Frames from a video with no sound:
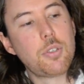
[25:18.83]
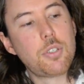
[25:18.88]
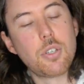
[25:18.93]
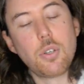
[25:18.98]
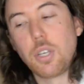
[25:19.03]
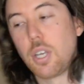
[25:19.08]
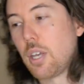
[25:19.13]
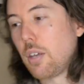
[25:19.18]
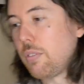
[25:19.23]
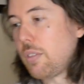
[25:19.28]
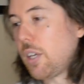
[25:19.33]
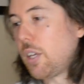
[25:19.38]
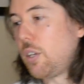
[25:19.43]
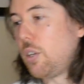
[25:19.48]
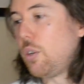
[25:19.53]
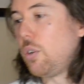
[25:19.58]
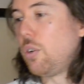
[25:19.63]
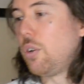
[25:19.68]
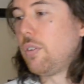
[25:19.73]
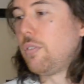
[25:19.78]
So yeah, thank
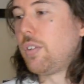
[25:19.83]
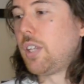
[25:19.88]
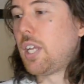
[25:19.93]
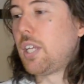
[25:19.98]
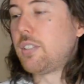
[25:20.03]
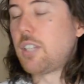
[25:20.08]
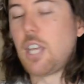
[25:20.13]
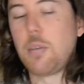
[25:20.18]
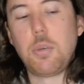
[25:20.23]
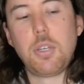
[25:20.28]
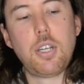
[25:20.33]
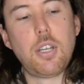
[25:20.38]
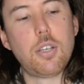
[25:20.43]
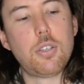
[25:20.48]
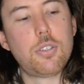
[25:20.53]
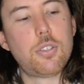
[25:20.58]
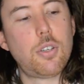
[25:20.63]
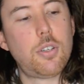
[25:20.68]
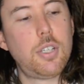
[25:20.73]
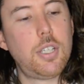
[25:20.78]
you for that, Damien. I'll
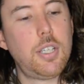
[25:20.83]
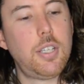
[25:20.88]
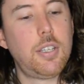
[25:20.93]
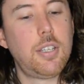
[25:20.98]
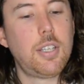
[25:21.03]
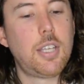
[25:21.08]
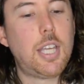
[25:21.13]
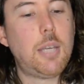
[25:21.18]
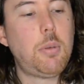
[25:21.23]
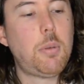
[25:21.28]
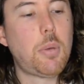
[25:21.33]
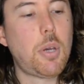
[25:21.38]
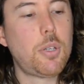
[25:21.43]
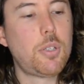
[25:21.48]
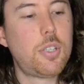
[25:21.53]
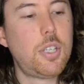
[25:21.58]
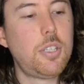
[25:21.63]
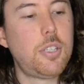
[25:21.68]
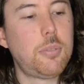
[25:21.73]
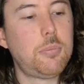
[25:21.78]
certainly keep you
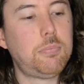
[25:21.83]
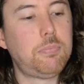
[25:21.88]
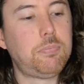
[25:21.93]
posted.